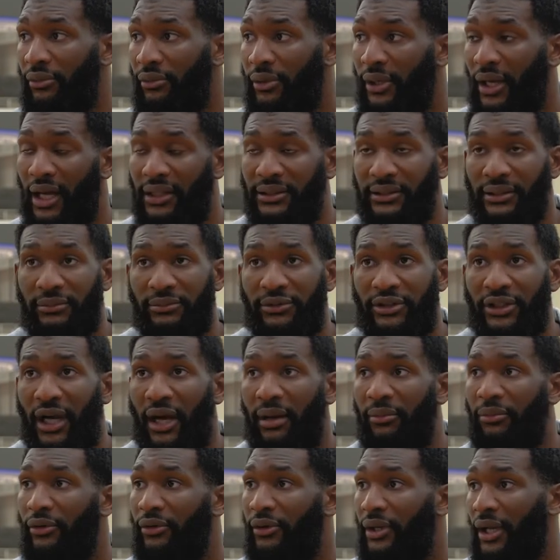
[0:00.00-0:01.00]
We had some
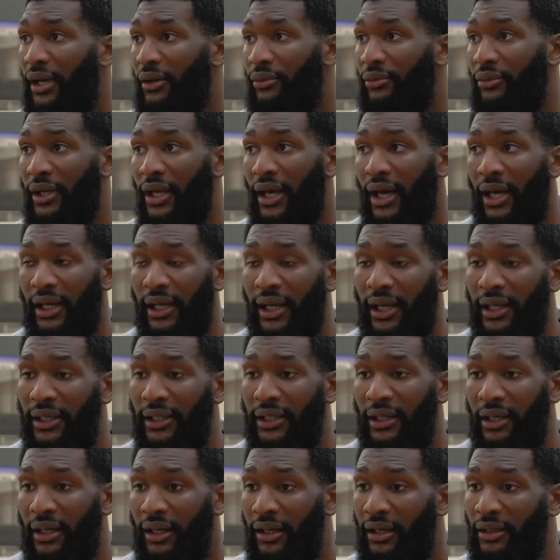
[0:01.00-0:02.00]
time where like we are like
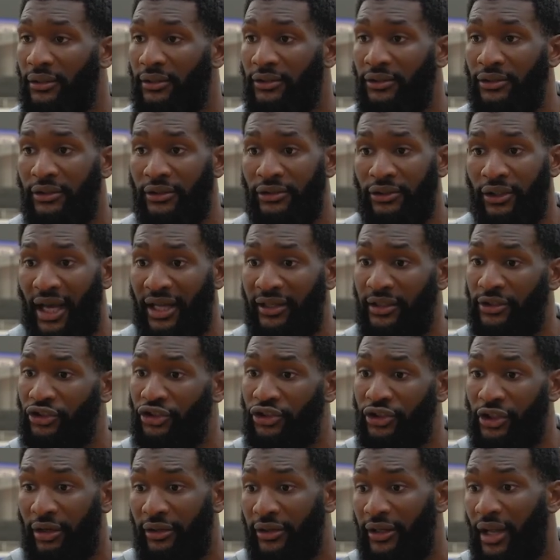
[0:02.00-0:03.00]
we had a
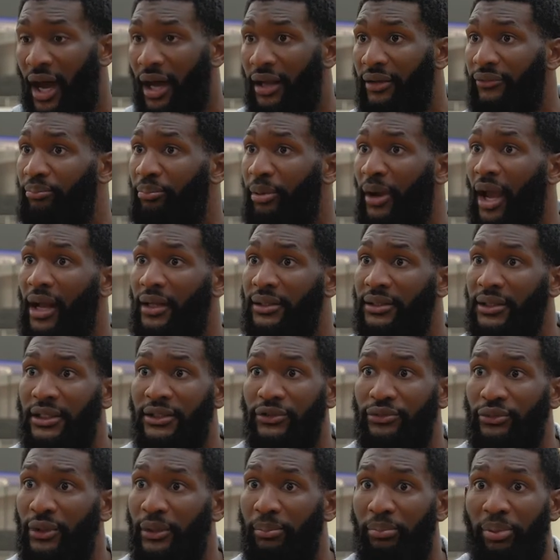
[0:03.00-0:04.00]
shutdown
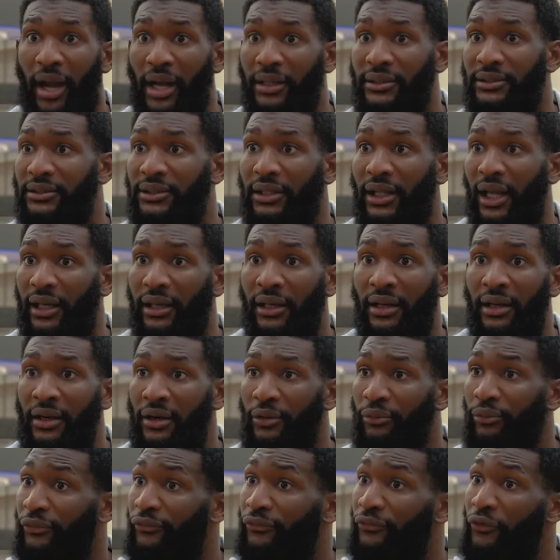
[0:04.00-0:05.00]
practice. We practice like
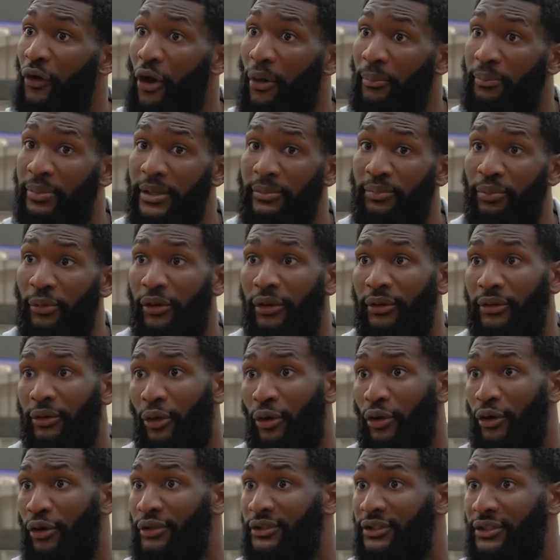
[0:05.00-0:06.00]
with four people on
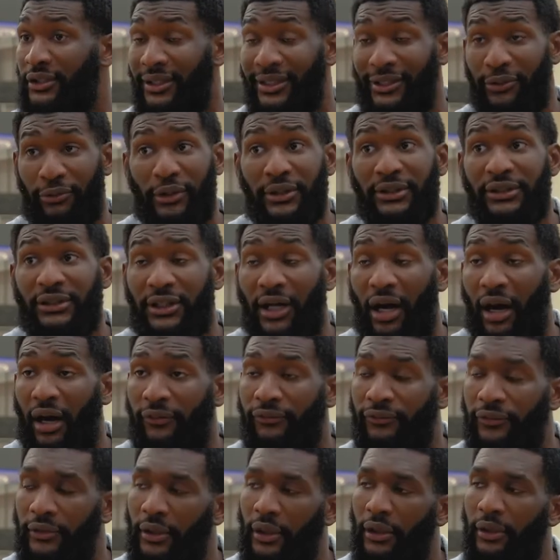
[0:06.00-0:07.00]
court. So it was
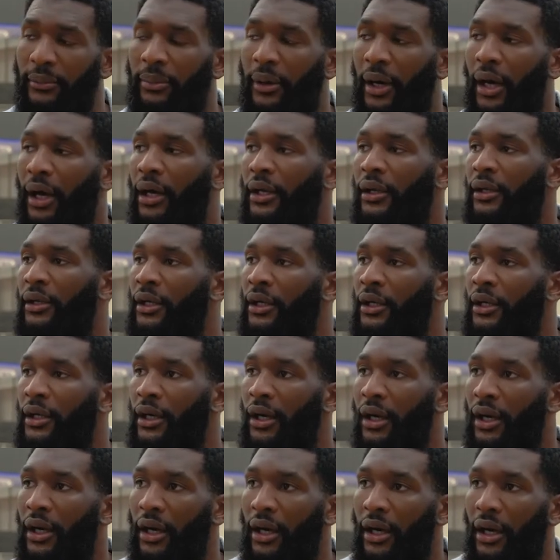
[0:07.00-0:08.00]
tough, you know. But
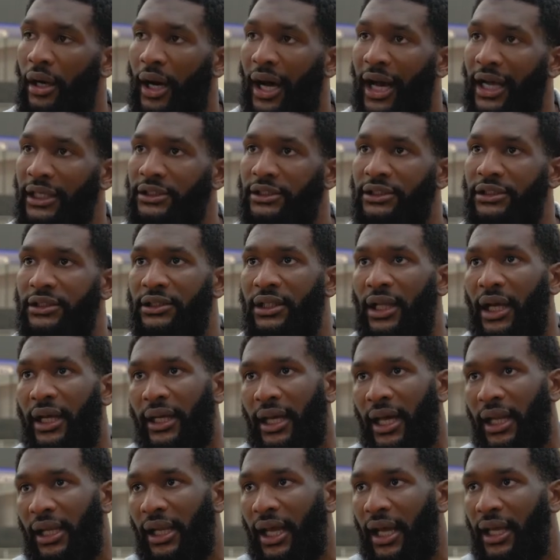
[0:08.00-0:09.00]

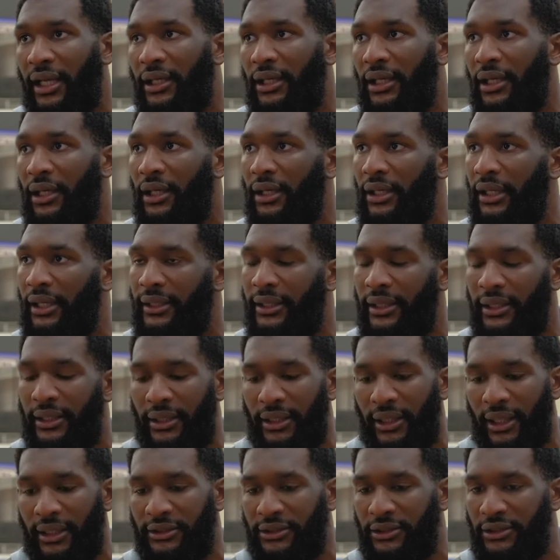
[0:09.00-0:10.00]
I like it,
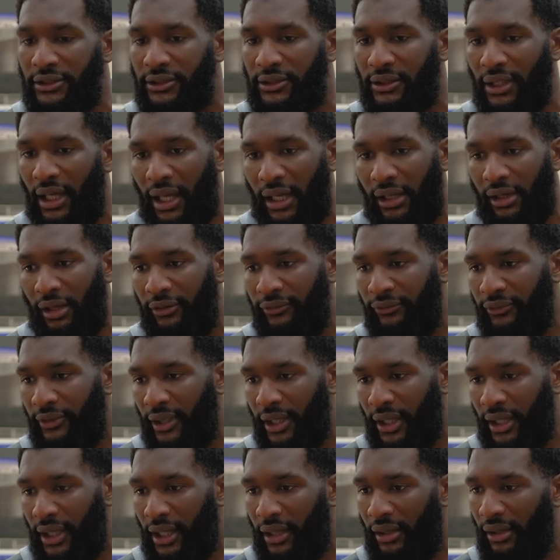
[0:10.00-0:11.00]
and I love it.
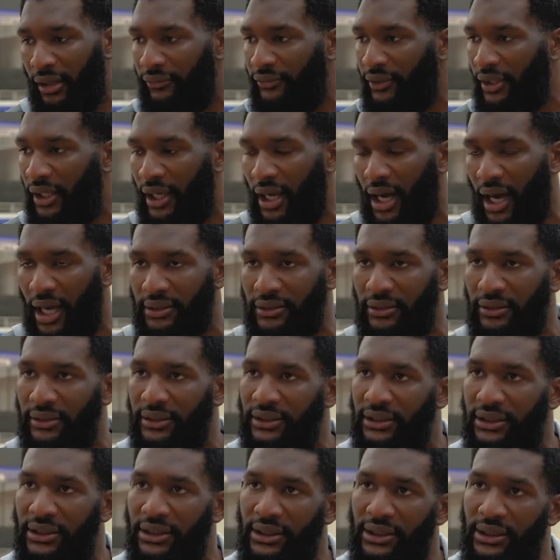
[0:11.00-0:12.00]
Like I love the guys on
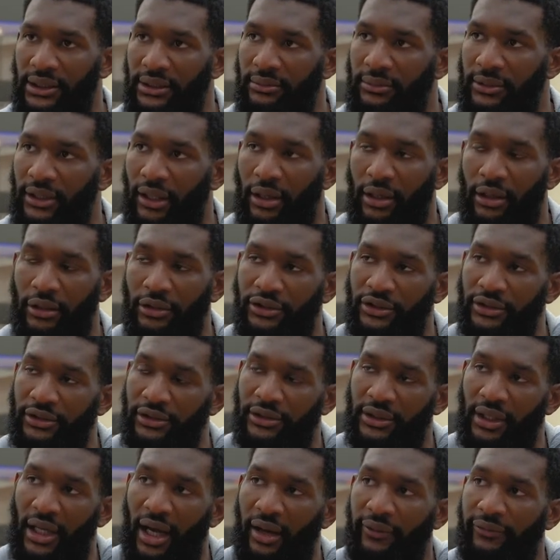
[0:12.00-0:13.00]
the team, the coaching
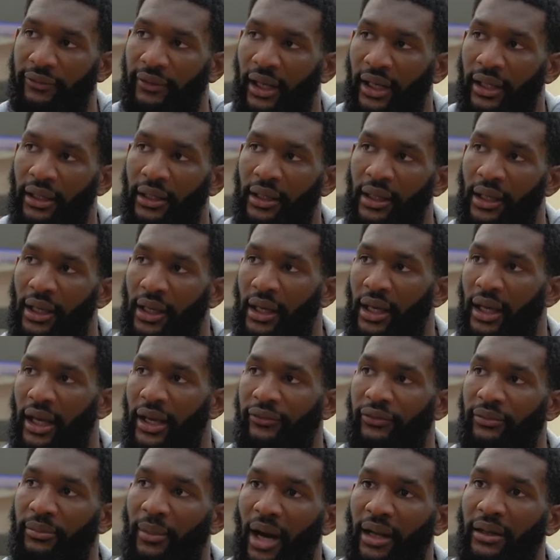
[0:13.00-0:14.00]
staff. Like
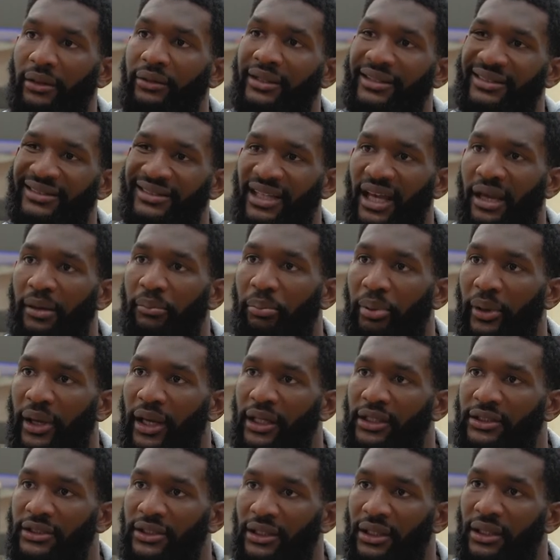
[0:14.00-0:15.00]
everybody on the same
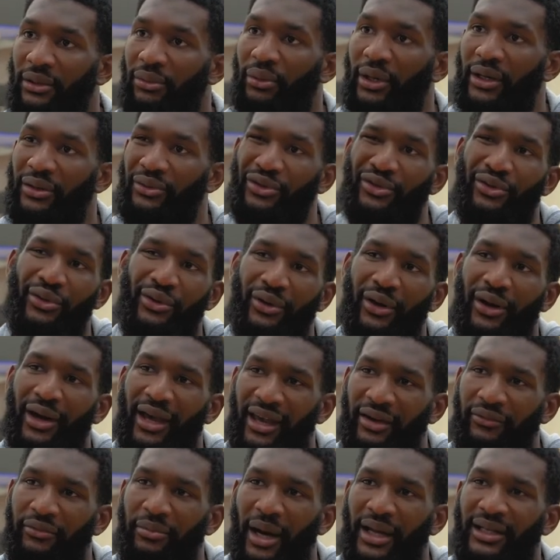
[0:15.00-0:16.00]
page. And then when
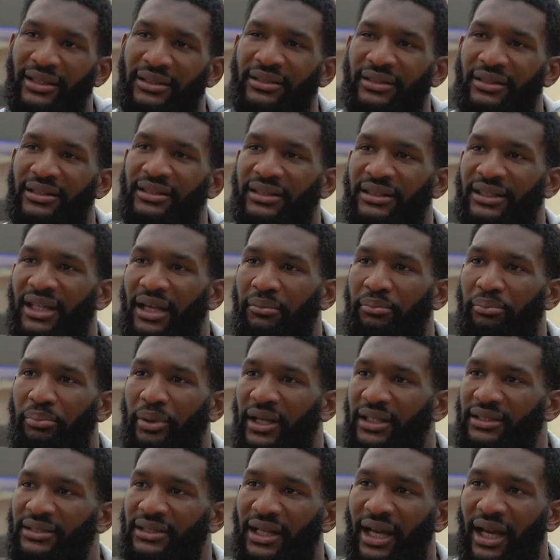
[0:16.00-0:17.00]
everybody's on the same
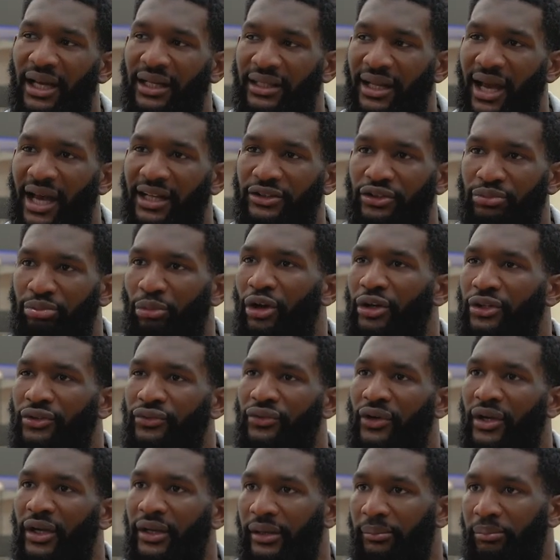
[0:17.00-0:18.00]
page, like that
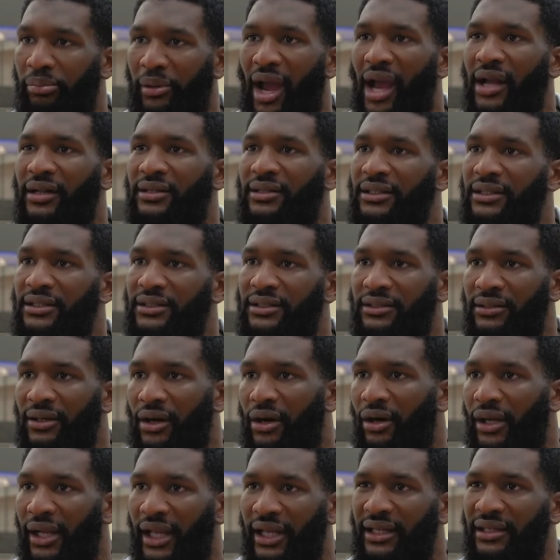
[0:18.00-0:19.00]
atmosphere in practice
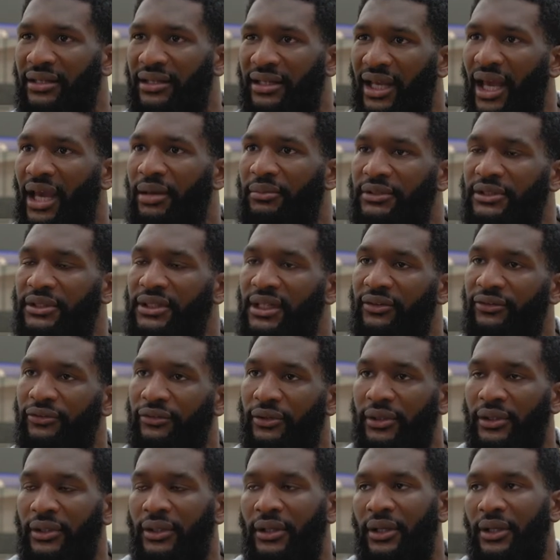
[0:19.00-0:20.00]
or like in games
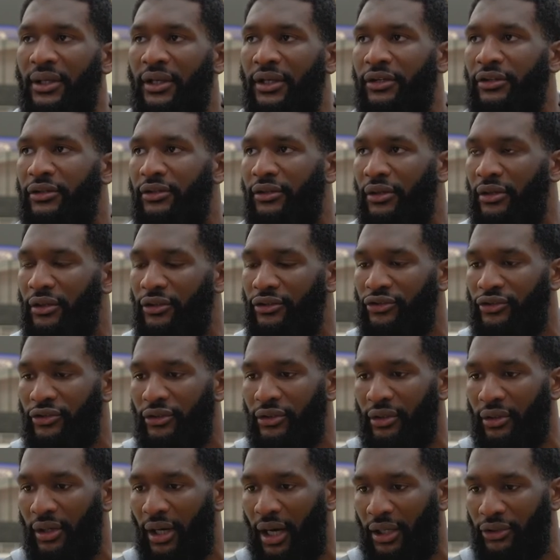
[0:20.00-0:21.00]
different, you know.
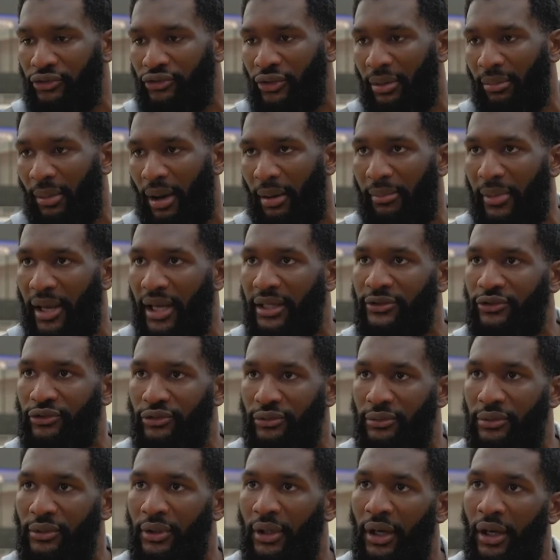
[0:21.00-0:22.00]
So I try my best
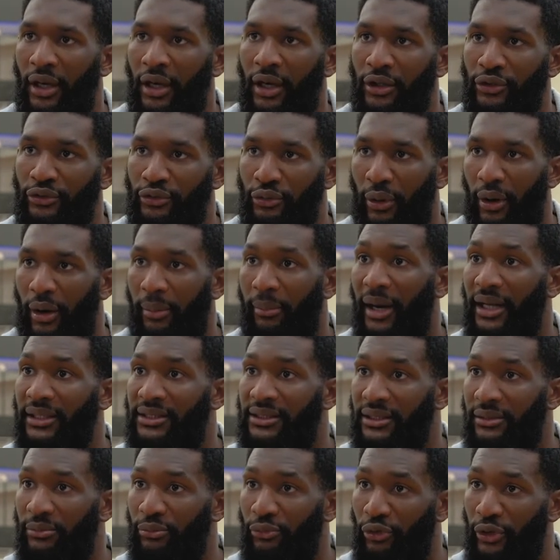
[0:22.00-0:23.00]
to help my
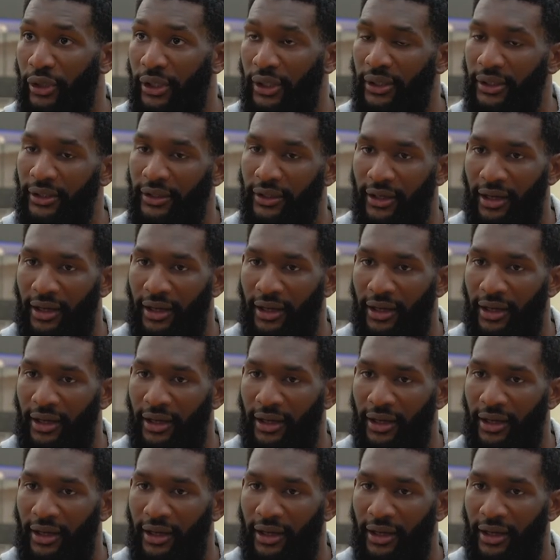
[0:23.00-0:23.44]
team win.